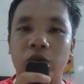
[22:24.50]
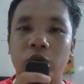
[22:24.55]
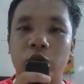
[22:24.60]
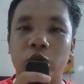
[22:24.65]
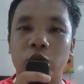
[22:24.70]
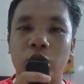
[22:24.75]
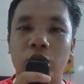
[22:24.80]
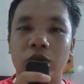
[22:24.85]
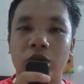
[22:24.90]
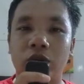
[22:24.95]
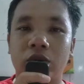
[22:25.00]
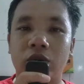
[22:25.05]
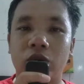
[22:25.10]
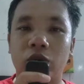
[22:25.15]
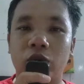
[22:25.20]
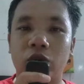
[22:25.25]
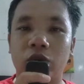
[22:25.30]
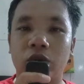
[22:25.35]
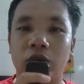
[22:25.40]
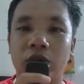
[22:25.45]
In that
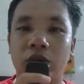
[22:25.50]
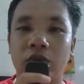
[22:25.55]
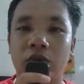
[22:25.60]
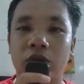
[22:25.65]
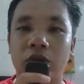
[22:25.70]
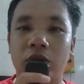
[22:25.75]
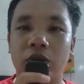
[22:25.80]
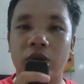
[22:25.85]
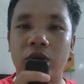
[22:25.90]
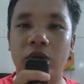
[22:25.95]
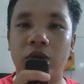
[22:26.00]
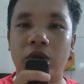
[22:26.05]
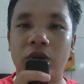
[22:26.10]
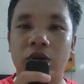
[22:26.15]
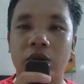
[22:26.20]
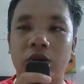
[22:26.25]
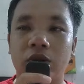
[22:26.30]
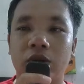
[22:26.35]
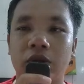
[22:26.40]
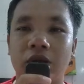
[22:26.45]
moment,
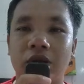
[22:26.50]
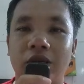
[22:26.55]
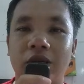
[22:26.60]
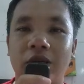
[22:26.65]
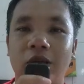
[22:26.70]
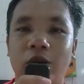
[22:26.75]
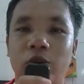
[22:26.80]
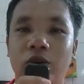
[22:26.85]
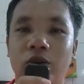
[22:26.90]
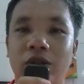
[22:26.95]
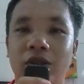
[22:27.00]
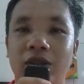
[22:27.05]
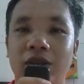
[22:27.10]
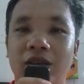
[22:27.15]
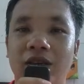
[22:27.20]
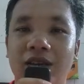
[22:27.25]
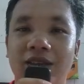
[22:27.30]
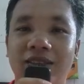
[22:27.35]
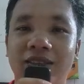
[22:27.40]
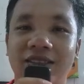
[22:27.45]
both Emma
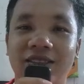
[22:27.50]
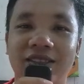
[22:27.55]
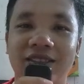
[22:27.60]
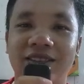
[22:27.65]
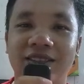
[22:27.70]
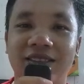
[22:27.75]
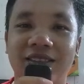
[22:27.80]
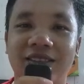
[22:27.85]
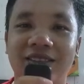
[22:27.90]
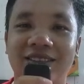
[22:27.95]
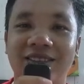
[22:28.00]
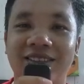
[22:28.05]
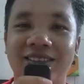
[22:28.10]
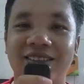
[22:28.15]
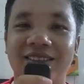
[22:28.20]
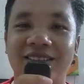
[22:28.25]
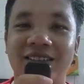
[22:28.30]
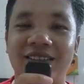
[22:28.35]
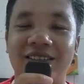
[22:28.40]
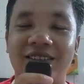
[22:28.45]
and Lucas knew they
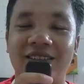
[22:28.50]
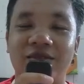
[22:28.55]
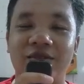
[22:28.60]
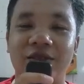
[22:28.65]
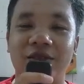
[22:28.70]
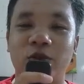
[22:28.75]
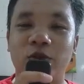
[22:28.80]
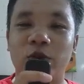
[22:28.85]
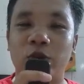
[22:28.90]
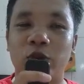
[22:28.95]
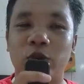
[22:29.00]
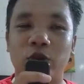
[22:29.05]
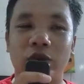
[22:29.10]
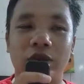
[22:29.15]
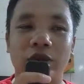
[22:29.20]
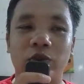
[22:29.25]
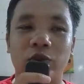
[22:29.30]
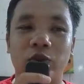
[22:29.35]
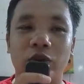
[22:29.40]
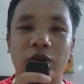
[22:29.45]
had truly found
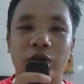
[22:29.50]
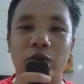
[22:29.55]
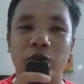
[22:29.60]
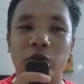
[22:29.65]
each other,